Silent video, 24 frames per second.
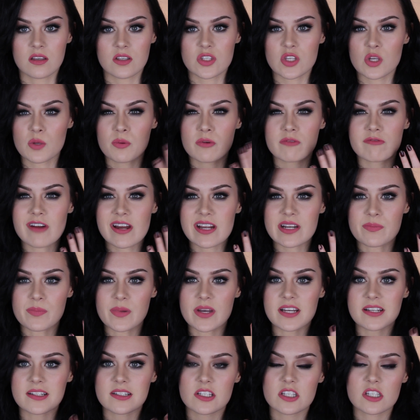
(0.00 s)
super red
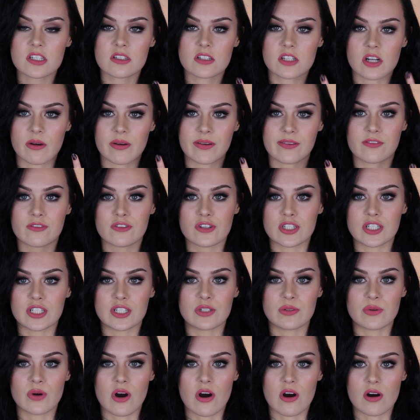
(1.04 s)
bits showing
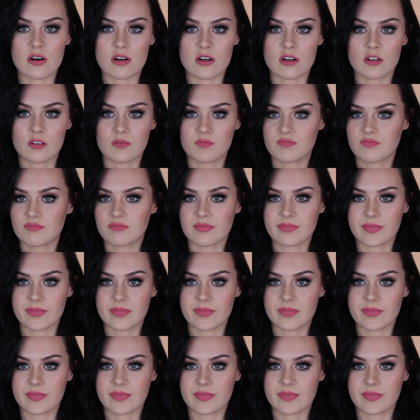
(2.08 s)
through, or